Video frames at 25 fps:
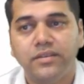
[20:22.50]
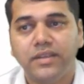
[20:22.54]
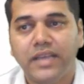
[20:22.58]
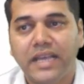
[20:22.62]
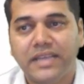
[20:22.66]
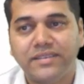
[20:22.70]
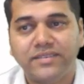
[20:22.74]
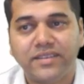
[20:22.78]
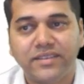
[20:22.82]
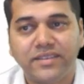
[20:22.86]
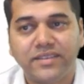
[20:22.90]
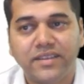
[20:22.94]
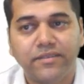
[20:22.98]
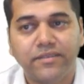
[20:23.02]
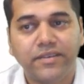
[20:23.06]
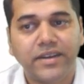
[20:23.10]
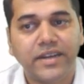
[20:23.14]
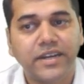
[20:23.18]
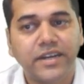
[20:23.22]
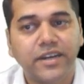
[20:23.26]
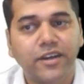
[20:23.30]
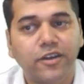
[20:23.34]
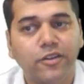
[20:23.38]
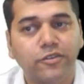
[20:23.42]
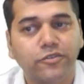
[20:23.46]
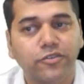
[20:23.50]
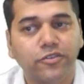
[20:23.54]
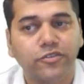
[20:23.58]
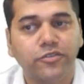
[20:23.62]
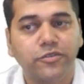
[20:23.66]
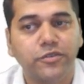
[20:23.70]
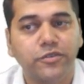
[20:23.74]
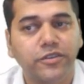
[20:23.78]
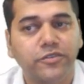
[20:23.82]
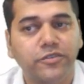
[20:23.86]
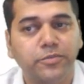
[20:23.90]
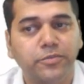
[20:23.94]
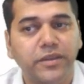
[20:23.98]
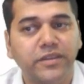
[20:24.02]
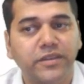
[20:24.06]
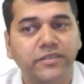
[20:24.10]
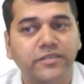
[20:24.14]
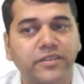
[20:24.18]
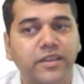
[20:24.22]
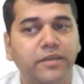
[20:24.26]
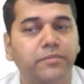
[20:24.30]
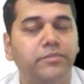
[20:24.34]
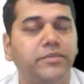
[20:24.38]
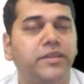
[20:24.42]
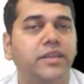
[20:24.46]
SA 700 also speaks
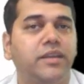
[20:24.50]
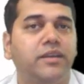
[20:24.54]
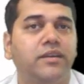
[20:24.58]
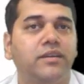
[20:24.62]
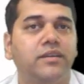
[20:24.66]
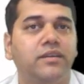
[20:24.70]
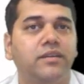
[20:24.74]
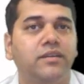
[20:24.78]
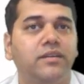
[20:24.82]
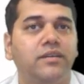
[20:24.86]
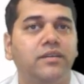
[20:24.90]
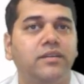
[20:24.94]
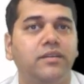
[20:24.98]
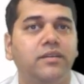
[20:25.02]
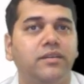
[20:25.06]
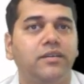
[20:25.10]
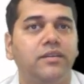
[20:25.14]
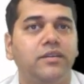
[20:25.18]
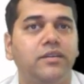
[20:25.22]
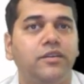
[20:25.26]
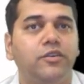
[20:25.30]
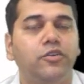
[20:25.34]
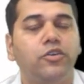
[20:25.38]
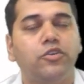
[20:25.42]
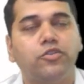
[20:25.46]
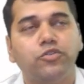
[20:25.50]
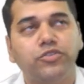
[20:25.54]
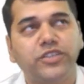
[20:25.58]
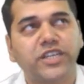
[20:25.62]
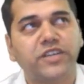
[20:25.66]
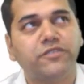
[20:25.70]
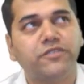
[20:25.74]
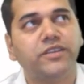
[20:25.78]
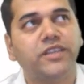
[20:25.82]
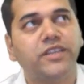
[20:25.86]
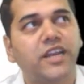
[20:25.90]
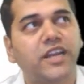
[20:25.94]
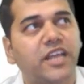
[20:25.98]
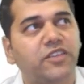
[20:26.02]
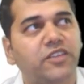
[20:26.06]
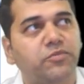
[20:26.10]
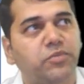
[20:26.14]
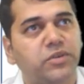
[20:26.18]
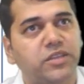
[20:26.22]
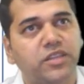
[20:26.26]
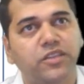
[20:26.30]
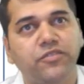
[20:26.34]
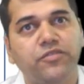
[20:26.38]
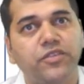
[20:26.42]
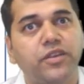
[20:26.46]
same thing you have to check whether as
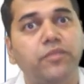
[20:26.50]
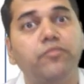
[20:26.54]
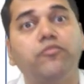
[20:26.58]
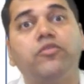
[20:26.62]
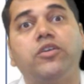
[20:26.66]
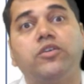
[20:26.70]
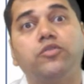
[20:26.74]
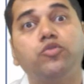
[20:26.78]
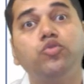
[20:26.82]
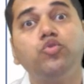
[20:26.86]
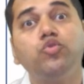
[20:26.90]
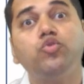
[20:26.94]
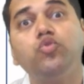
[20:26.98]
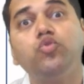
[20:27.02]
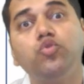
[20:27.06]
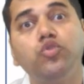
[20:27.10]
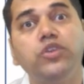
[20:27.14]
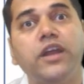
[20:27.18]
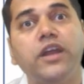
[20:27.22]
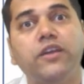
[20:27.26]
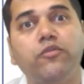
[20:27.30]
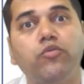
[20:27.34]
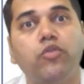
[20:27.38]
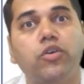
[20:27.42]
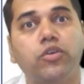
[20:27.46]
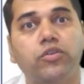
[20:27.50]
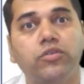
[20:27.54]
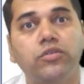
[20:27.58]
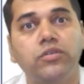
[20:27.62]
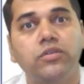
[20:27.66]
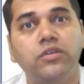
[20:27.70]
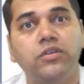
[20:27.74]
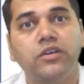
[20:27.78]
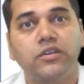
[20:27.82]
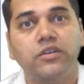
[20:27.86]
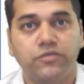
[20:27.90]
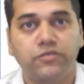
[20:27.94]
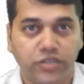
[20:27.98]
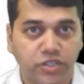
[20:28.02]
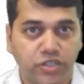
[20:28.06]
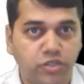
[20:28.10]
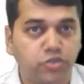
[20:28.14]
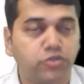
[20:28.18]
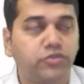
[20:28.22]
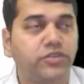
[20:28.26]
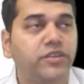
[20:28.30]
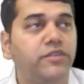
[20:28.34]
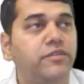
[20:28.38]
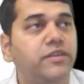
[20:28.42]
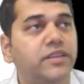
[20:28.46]
per the framework. To do that, what first
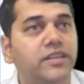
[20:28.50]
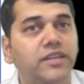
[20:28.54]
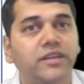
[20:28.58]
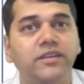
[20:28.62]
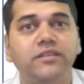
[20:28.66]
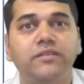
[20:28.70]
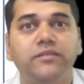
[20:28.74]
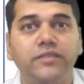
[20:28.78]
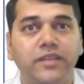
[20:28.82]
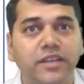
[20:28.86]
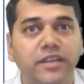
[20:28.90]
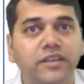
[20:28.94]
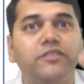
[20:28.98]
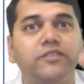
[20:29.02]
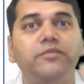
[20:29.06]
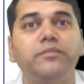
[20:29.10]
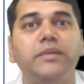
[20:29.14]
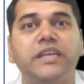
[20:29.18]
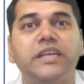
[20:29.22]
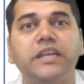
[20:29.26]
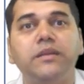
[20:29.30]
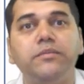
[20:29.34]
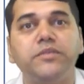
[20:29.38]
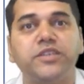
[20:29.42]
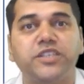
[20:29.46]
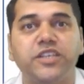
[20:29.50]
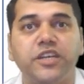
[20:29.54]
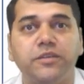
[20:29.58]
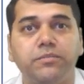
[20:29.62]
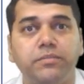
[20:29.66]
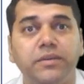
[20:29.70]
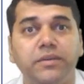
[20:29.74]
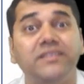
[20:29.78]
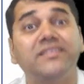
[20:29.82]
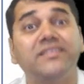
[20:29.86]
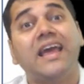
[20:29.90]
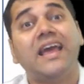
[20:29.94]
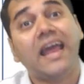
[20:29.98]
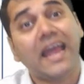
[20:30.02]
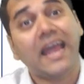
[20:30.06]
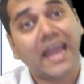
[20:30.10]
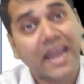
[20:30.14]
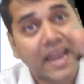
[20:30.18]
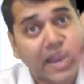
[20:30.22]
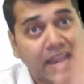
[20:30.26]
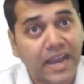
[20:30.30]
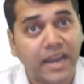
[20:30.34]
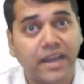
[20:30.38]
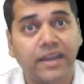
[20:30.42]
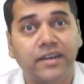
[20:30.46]
you see whether there is material misstatements
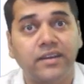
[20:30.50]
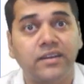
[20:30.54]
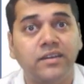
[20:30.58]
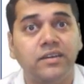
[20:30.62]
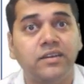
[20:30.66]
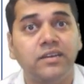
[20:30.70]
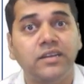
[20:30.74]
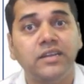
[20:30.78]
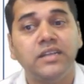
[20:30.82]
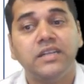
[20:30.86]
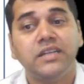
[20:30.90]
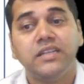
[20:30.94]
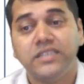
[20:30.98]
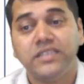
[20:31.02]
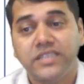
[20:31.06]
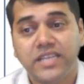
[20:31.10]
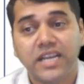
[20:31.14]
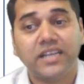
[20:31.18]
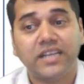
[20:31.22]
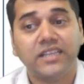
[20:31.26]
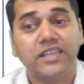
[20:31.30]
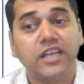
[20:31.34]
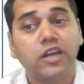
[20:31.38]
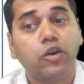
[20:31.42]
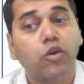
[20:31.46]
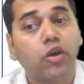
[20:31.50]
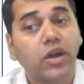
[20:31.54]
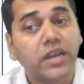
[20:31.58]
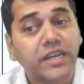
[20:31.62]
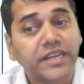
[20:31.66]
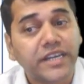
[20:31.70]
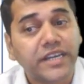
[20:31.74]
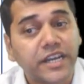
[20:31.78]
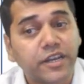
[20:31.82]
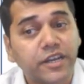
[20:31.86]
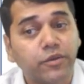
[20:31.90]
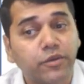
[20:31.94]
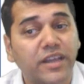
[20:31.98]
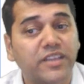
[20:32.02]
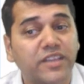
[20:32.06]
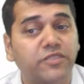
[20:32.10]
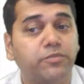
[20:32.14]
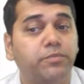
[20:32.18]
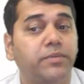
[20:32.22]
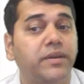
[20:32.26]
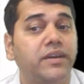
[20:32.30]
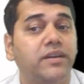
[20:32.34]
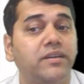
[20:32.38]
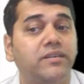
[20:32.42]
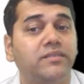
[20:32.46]
and check the qualitative
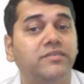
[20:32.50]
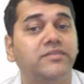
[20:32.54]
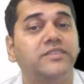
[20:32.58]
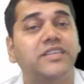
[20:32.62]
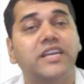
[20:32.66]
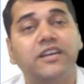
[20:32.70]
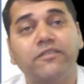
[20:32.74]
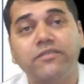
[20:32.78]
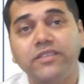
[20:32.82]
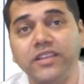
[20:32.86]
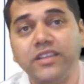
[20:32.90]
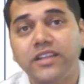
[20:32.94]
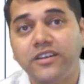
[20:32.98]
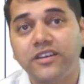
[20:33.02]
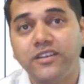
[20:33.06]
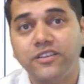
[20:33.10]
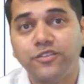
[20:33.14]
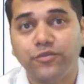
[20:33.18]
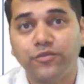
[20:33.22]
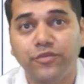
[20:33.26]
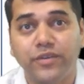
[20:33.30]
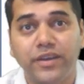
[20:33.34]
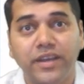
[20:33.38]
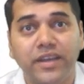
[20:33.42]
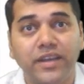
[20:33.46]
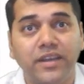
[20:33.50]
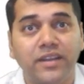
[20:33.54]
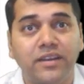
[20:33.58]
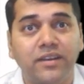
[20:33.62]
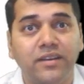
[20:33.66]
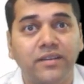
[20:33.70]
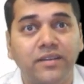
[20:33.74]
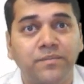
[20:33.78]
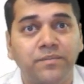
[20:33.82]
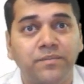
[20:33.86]
aspects, check whether it is fair,